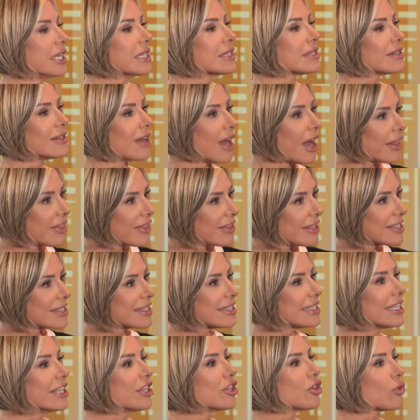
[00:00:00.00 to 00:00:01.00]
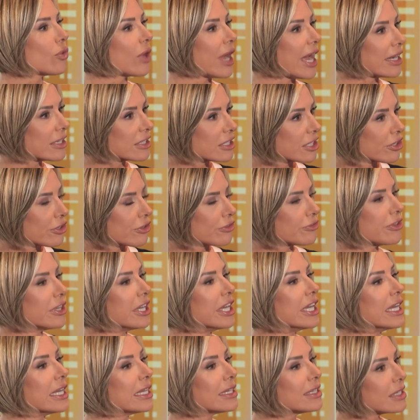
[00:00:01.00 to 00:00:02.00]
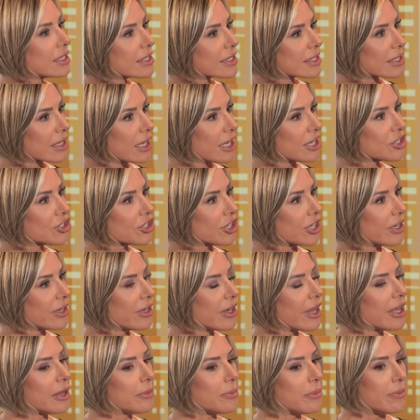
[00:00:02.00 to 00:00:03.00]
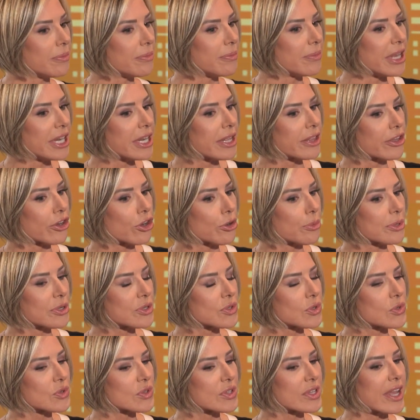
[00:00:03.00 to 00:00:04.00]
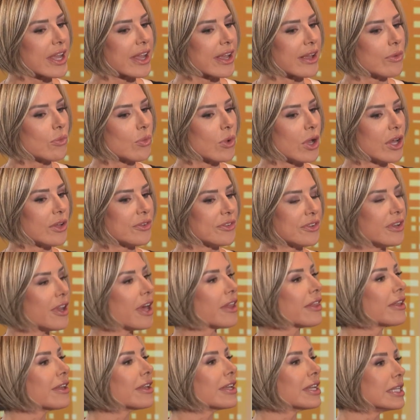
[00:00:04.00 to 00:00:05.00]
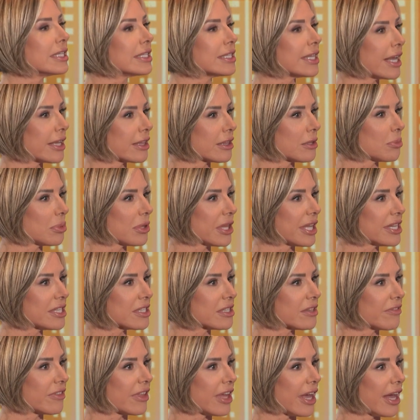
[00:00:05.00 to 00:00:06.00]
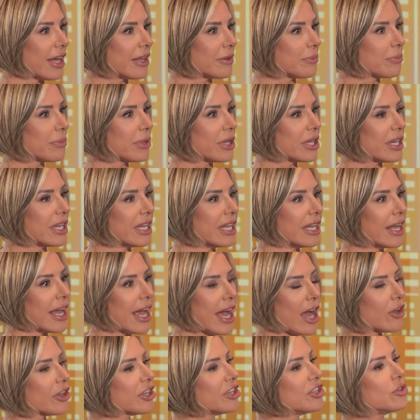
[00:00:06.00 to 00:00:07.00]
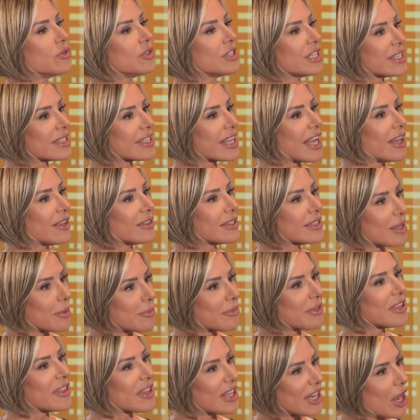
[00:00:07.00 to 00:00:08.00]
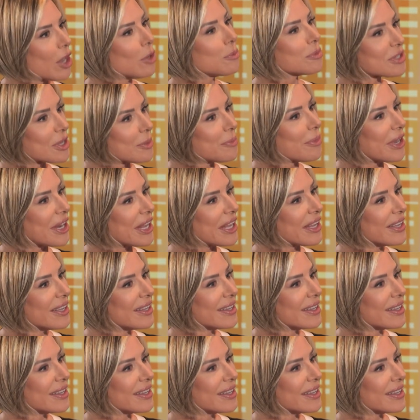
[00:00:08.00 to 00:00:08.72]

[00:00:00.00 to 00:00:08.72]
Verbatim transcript: It's not this interactive discussion." And many therapists are saying, "Well, nothing can take the place of that." But how can you discount something that helps somebody?